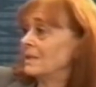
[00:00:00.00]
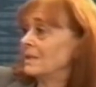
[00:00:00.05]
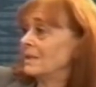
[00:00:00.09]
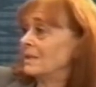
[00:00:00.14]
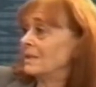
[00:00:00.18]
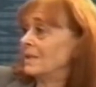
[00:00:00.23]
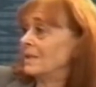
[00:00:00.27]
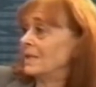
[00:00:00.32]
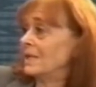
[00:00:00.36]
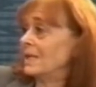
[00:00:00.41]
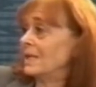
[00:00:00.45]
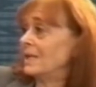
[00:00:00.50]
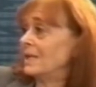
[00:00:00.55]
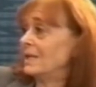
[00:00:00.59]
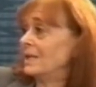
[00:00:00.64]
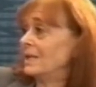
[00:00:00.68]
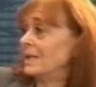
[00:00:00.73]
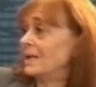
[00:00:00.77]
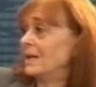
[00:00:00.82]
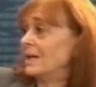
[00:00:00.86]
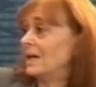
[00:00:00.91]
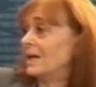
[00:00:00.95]
And
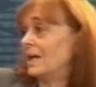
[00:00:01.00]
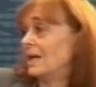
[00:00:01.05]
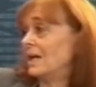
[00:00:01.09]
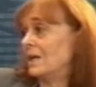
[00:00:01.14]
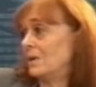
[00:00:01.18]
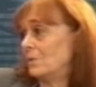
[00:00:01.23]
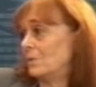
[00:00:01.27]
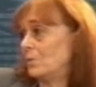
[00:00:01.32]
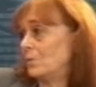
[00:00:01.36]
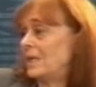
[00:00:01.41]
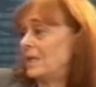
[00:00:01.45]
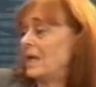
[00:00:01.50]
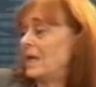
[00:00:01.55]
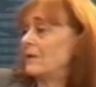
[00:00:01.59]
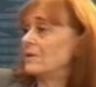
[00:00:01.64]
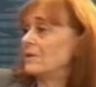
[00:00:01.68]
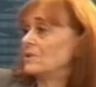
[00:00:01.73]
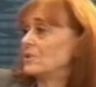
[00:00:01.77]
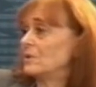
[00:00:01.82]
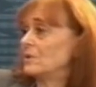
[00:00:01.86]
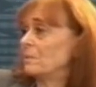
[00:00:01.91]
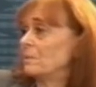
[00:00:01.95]
then I went out
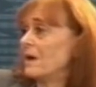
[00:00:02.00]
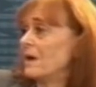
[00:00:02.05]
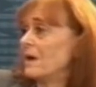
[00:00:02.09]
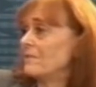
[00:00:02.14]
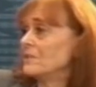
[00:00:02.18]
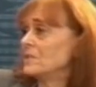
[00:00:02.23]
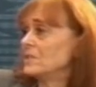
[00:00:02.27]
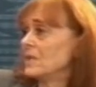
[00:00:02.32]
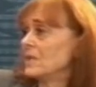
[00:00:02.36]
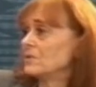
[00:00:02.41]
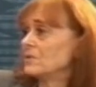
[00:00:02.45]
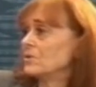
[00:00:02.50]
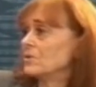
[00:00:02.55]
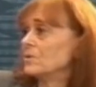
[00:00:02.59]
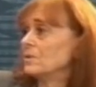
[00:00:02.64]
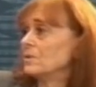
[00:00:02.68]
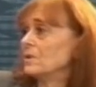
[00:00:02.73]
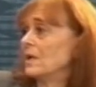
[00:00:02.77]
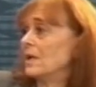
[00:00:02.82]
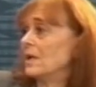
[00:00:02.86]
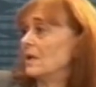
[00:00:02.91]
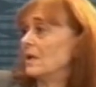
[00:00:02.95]
into the private
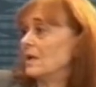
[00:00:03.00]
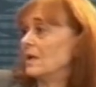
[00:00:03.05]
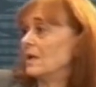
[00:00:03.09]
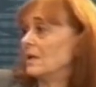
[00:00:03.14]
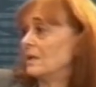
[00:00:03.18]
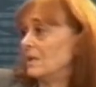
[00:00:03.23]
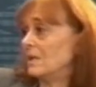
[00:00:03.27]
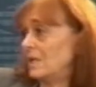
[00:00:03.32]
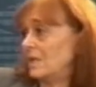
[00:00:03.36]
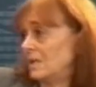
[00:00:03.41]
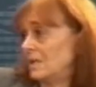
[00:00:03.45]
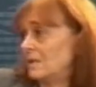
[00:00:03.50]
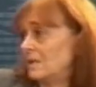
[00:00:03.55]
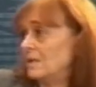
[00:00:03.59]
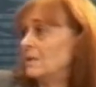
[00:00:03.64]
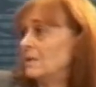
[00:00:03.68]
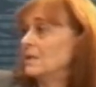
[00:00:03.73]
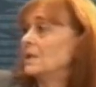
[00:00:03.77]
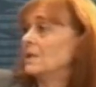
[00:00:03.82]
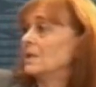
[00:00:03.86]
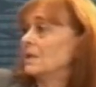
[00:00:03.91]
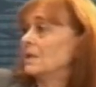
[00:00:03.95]
sector, and then
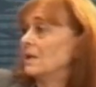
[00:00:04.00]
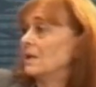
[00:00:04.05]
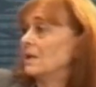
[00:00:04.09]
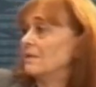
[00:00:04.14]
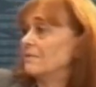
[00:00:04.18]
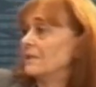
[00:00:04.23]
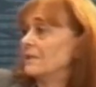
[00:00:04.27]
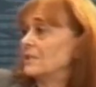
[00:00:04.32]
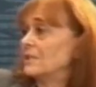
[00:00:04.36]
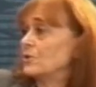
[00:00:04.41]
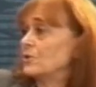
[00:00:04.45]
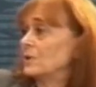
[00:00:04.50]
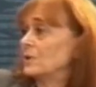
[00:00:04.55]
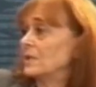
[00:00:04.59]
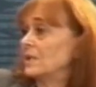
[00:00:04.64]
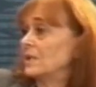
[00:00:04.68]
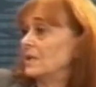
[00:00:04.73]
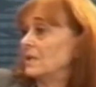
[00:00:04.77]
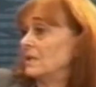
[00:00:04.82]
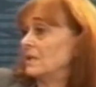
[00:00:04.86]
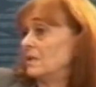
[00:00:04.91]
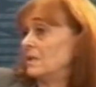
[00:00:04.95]

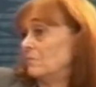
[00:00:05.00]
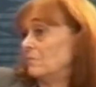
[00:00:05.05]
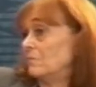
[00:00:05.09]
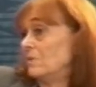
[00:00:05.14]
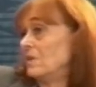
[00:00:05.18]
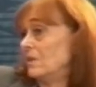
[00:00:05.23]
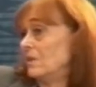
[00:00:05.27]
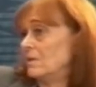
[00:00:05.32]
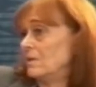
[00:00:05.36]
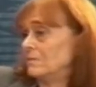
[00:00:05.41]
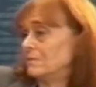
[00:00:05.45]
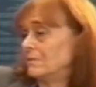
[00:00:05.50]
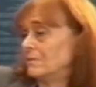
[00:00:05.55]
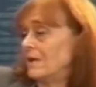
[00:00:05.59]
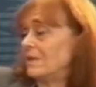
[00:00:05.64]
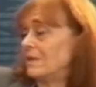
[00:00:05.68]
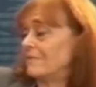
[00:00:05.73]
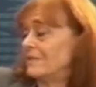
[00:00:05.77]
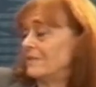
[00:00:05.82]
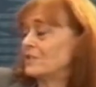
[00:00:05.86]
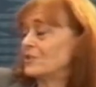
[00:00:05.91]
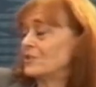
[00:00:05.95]
eventually, a
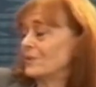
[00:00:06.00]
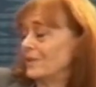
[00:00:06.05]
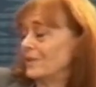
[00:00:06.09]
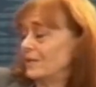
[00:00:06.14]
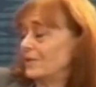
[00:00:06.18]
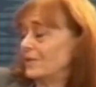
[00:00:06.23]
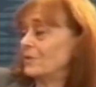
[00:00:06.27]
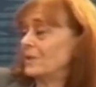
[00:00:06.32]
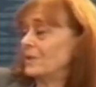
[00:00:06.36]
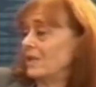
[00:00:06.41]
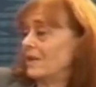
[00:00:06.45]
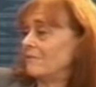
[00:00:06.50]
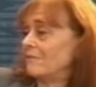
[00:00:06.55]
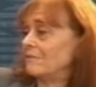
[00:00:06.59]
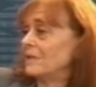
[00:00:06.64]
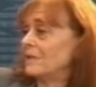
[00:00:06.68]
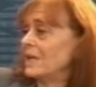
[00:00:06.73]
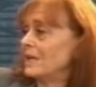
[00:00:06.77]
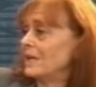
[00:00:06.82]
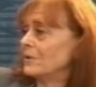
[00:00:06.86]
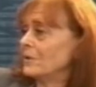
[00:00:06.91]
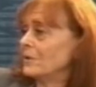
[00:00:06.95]
year and a half
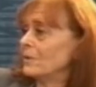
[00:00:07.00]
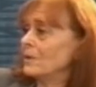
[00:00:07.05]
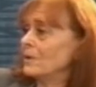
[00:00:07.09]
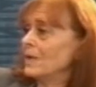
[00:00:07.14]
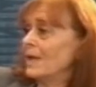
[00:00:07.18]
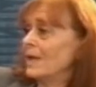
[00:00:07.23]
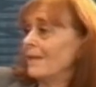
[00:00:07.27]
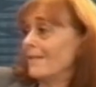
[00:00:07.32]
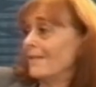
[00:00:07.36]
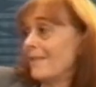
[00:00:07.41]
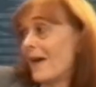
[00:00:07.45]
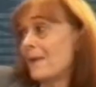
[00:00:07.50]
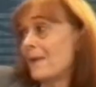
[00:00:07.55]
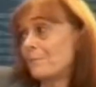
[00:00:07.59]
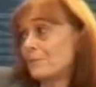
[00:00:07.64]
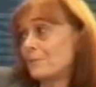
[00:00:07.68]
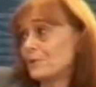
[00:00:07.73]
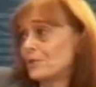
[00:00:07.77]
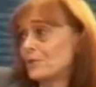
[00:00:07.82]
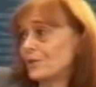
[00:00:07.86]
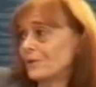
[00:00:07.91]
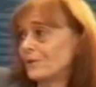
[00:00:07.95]
later, that
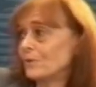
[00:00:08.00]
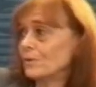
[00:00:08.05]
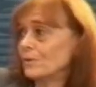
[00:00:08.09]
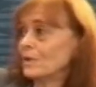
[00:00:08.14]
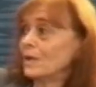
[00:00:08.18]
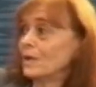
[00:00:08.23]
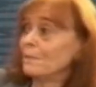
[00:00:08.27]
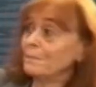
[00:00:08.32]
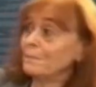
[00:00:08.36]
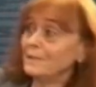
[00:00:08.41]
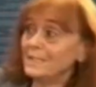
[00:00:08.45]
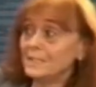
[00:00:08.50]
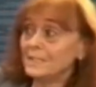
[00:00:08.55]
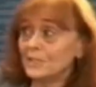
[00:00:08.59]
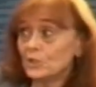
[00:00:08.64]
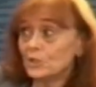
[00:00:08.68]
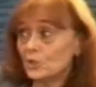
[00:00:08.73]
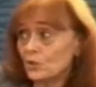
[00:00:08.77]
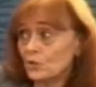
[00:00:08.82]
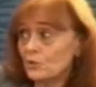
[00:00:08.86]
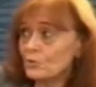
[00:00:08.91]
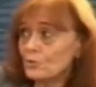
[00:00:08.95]
particular company
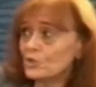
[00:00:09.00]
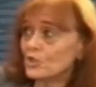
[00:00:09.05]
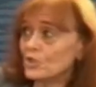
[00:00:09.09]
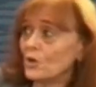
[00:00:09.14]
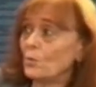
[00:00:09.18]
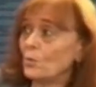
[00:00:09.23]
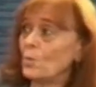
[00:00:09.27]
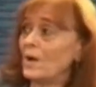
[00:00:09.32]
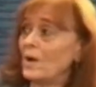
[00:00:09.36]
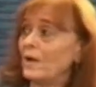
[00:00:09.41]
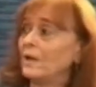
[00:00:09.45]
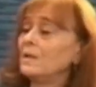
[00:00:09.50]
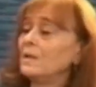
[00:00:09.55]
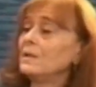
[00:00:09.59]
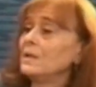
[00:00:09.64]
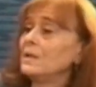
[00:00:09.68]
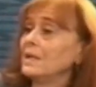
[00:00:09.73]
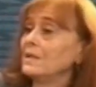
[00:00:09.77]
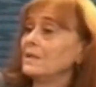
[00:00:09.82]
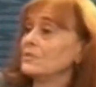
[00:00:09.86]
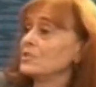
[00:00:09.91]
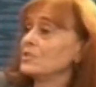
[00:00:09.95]
didn't do so well,
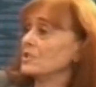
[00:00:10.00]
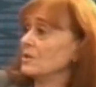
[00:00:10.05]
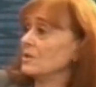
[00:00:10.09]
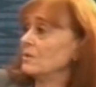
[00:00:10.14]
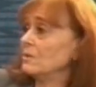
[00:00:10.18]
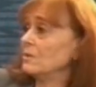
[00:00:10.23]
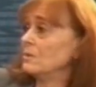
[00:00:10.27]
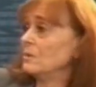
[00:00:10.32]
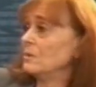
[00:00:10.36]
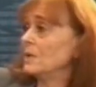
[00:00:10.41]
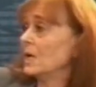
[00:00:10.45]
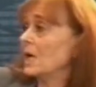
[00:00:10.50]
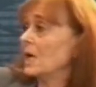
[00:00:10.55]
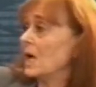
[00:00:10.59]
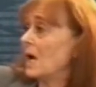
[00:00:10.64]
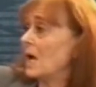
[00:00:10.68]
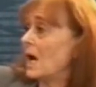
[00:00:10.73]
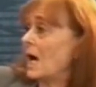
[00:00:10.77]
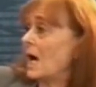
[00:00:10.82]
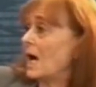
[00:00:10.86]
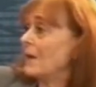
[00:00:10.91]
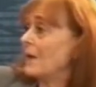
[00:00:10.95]
and so
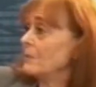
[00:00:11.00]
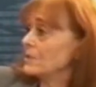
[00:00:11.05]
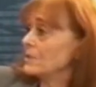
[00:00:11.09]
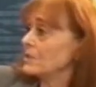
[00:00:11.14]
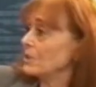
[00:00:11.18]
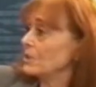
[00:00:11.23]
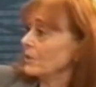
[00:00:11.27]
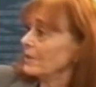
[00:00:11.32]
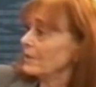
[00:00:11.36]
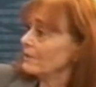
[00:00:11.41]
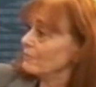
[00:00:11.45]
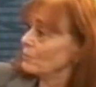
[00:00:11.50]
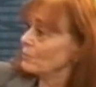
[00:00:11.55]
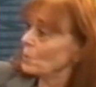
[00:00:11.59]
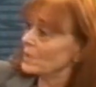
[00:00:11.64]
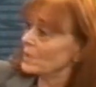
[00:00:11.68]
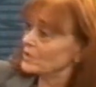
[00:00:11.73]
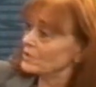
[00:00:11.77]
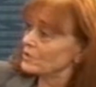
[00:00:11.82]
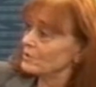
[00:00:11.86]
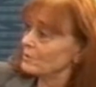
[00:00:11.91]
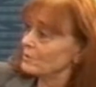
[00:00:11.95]
I was looking for
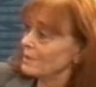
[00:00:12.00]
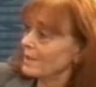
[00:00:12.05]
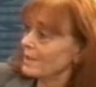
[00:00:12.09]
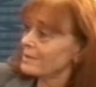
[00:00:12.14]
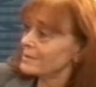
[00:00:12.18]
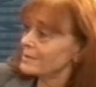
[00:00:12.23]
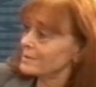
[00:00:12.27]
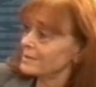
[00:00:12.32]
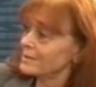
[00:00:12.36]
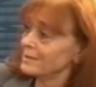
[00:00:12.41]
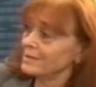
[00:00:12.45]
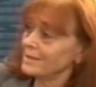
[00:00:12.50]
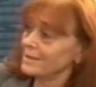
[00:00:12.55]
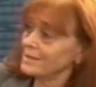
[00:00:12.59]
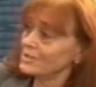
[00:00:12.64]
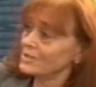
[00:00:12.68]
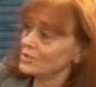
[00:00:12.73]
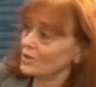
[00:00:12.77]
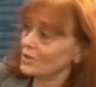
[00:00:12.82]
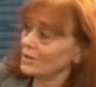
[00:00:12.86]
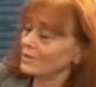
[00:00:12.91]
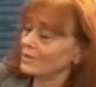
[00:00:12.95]
what to do next, and I
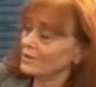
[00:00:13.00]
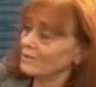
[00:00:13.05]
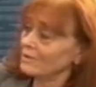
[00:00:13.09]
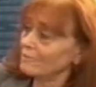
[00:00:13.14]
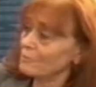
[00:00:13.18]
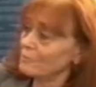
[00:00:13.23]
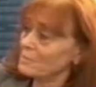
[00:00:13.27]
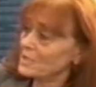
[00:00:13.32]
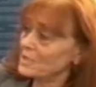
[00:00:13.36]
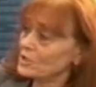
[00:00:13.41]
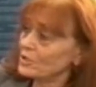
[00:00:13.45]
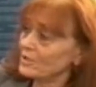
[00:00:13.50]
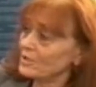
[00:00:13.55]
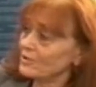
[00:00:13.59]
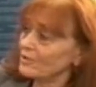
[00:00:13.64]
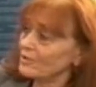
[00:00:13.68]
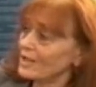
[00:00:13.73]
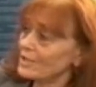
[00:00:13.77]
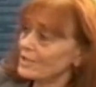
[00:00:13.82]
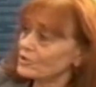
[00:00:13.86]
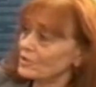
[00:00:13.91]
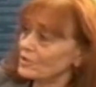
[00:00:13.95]
started Information
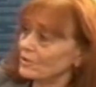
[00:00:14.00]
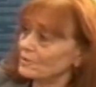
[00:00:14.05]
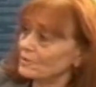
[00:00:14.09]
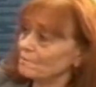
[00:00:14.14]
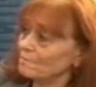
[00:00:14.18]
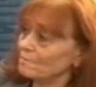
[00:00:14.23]
International.